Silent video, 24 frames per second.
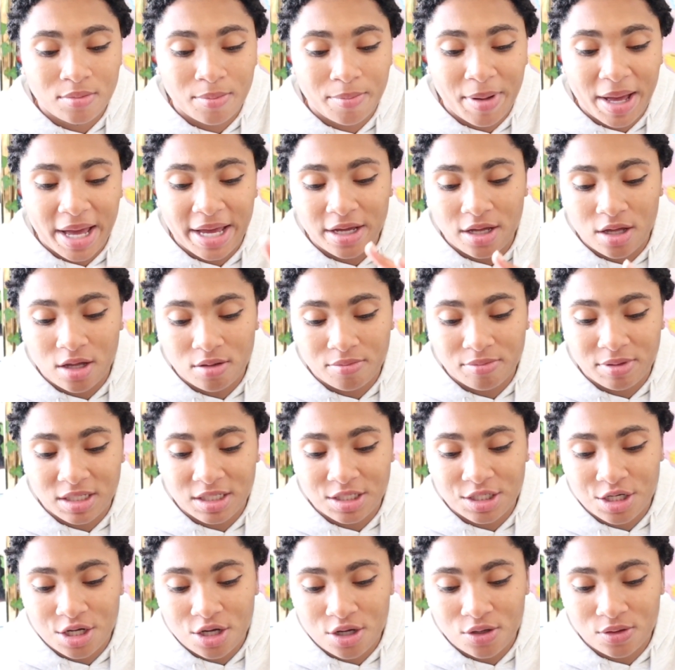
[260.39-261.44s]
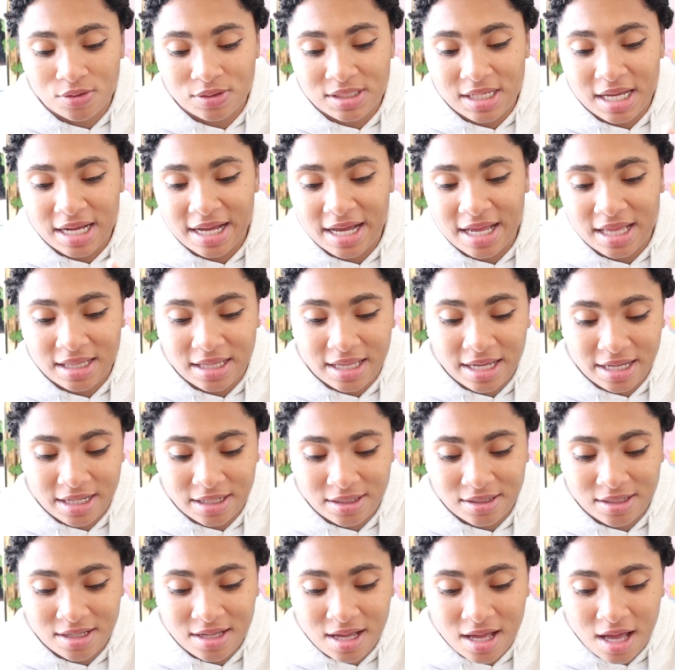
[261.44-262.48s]
bio, but notes, I got
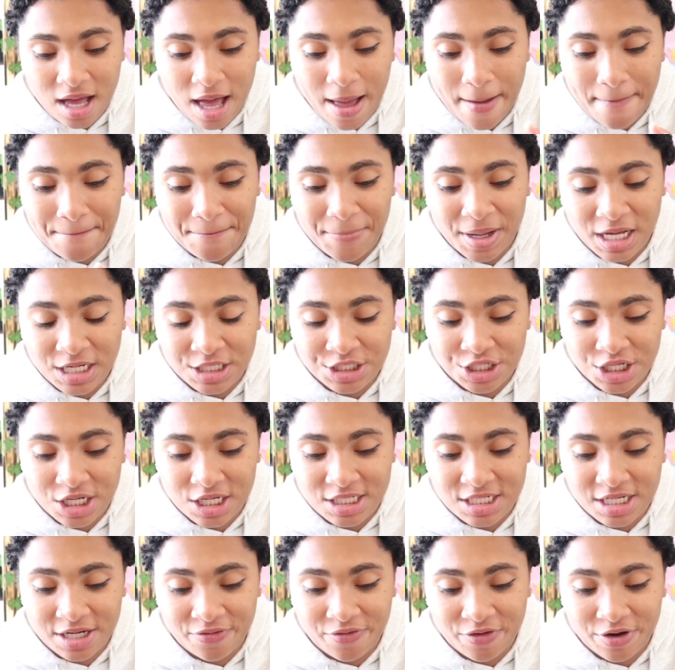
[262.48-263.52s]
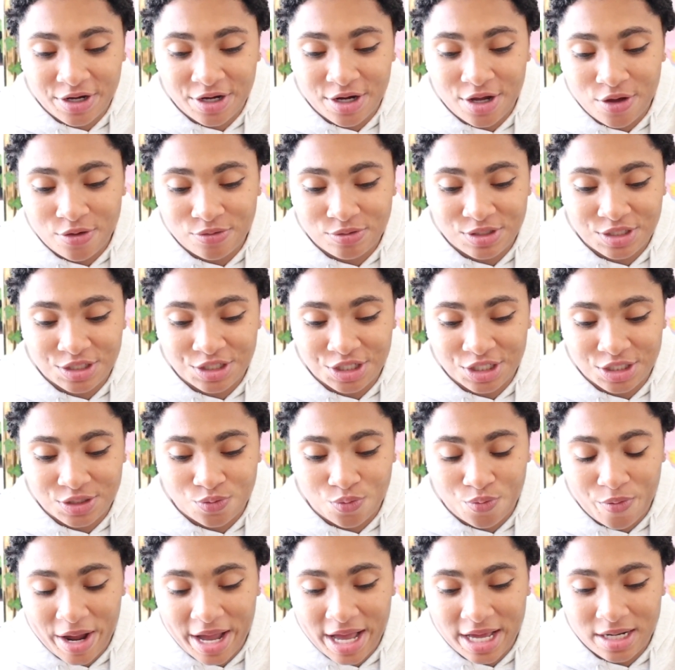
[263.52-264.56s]
like a bunch of different notes,
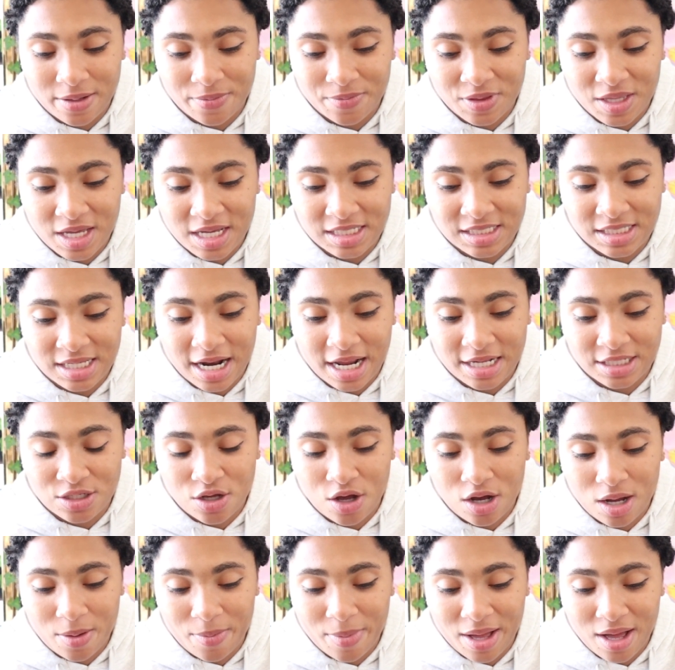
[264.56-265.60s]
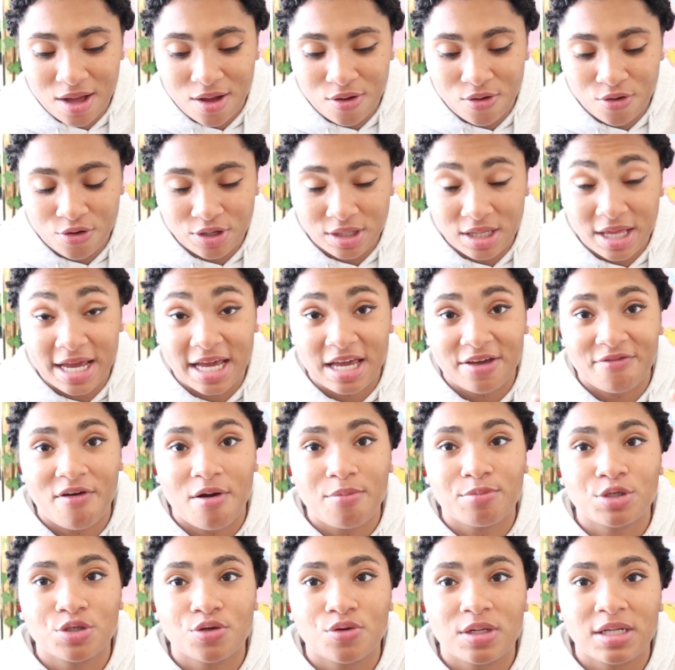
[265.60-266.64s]
just random things that I talk about, or like if
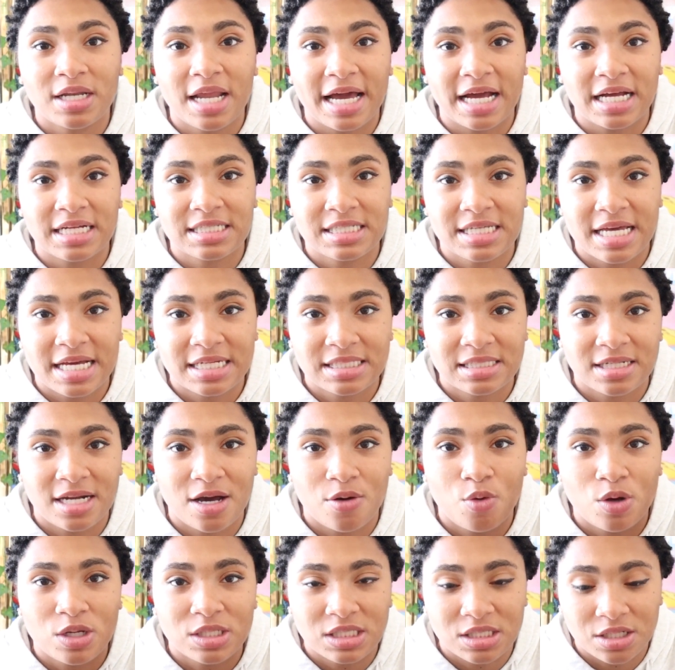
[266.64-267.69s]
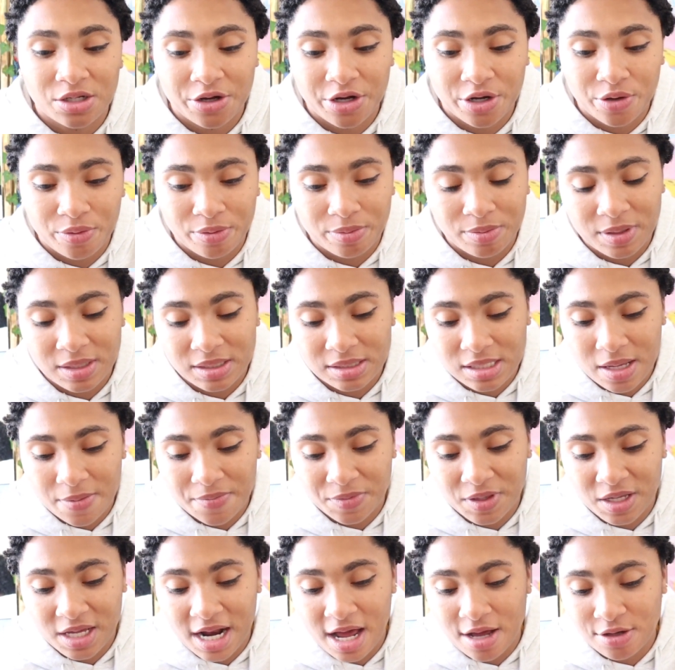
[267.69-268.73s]
I'm doing like a text and I want Siri to repeat
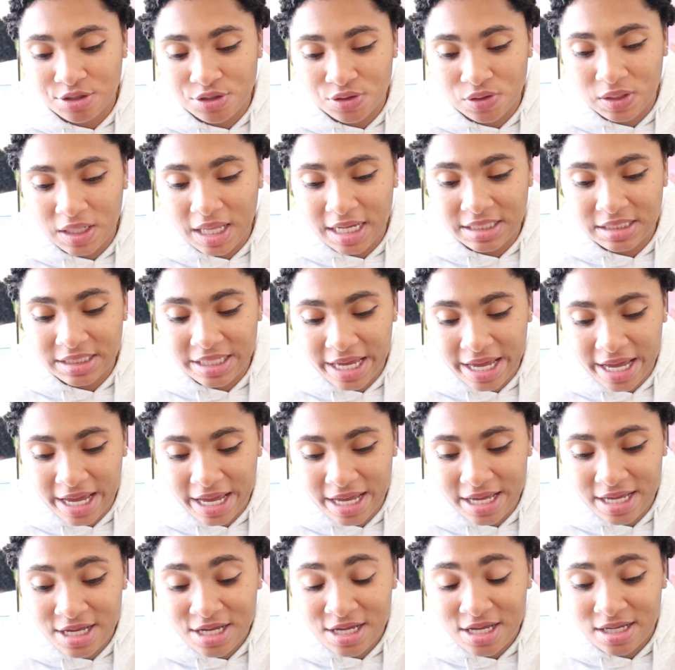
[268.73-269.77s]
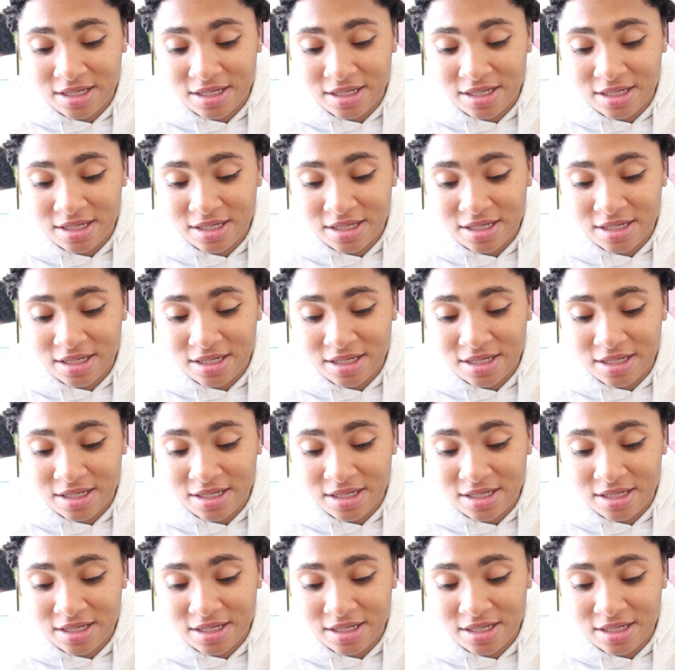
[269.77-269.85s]
something, I'll do like that.